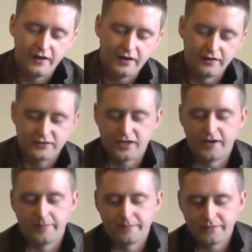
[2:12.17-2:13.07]
And
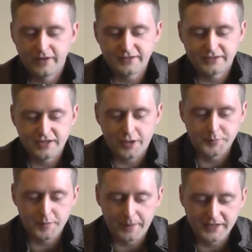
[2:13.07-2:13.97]
so, as I say, it
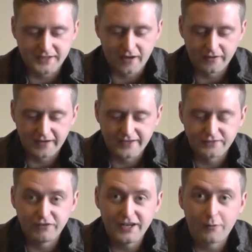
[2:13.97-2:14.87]
comes with a plastic hard
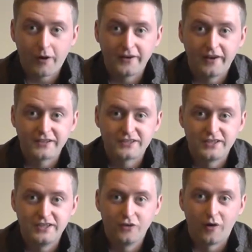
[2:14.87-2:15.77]
case. Really quite nice
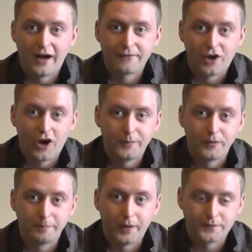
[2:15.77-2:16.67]
to not have a
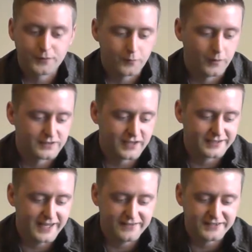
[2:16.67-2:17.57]
cardboard box for once. I
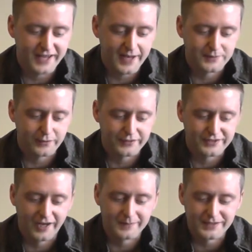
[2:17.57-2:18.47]
take this to games all the
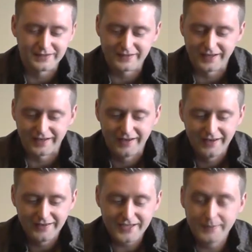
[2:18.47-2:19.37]
times, and
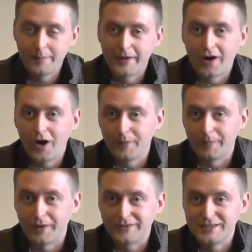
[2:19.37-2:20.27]
same with my
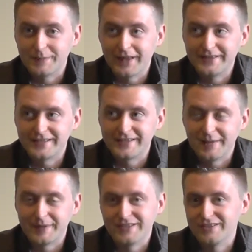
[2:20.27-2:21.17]
cardboard boxes, but they tend to
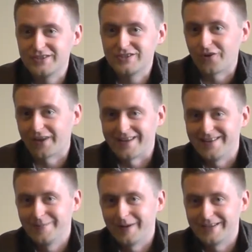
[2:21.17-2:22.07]
get a bit
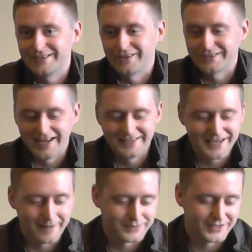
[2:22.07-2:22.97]
soggy when it starts getting
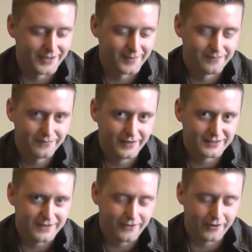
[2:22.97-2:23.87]
damp, so
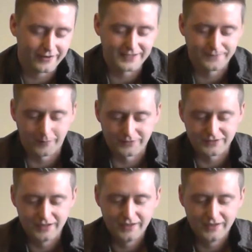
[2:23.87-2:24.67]
nice to have a hard case for once.